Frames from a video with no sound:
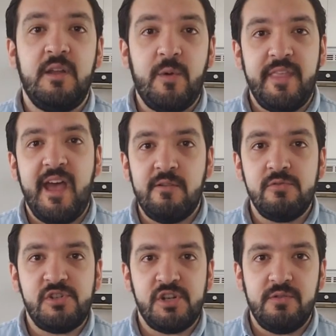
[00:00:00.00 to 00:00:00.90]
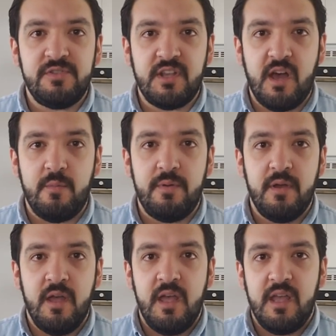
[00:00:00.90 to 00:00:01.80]
Now, when the herald shows
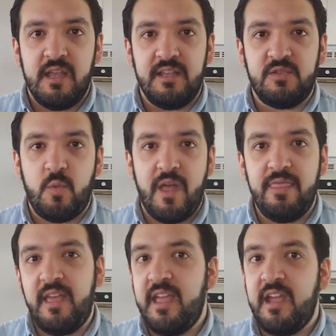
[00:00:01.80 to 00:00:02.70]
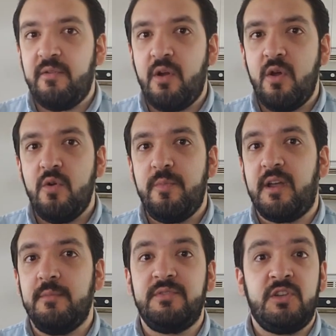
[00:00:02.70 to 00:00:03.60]
up is when the hero
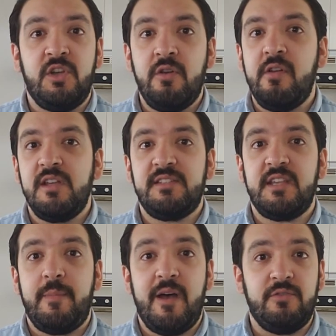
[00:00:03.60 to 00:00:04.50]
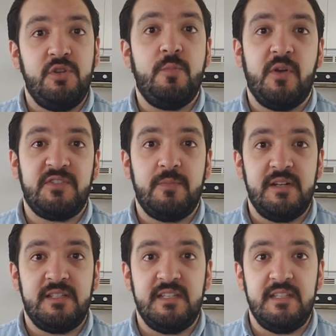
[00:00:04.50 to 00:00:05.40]
becomes curious about new
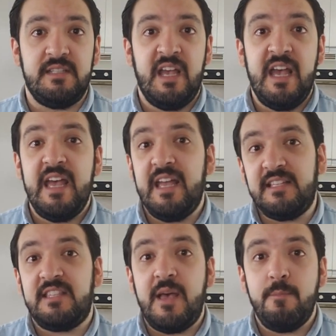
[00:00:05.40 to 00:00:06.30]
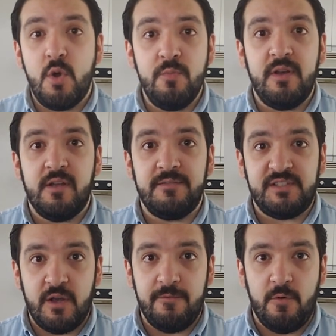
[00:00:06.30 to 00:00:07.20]
possibilities. It's their moment
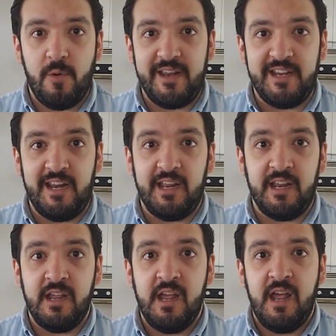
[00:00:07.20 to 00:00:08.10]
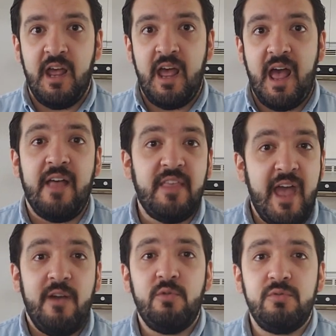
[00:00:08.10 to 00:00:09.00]
of self-awakening.
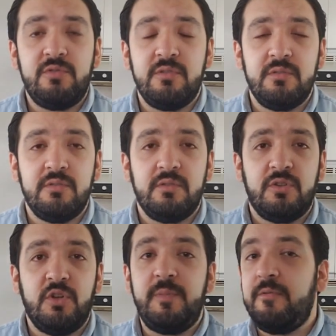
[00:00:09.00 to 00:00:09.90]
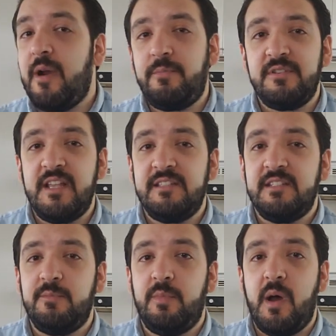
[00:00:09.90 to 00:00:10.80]
And the herald could be
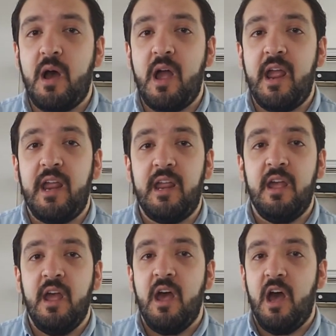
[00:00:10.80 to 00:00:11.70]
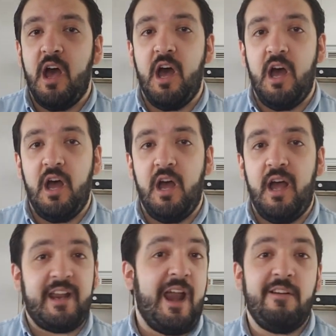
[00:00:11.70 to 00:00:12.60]
represented by
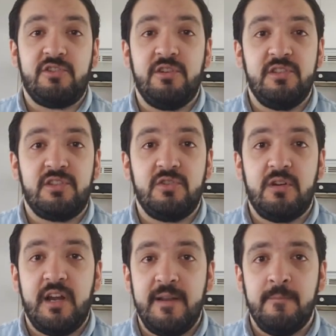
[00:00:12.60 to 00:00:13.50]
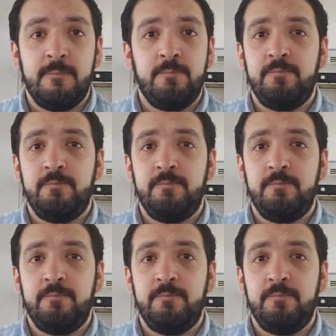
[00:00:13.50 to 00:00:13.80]
a character in the story,